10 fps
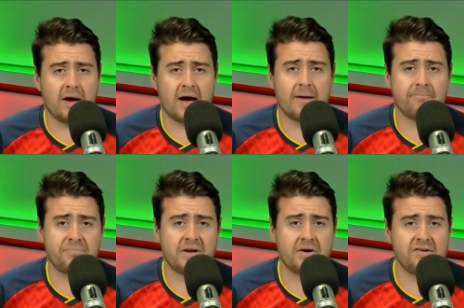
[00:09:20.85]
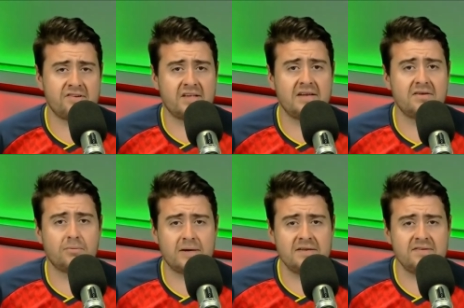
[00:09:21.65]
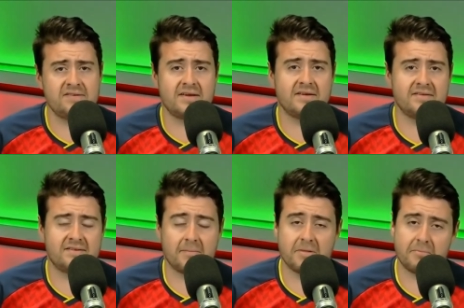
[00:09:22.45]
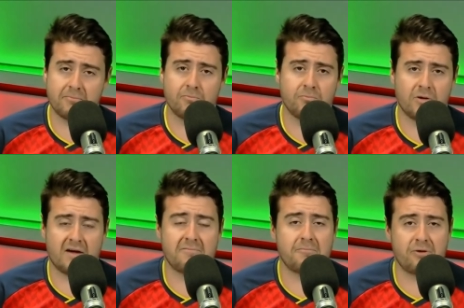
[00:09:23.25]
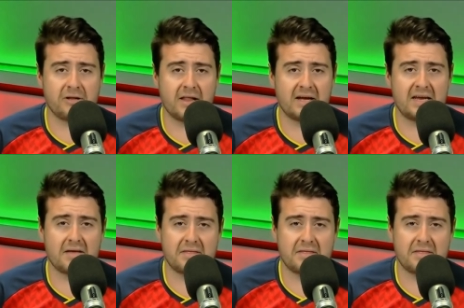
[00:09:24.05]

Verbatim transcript: Um, you know, slender wins, and some of them have been pretty lucky.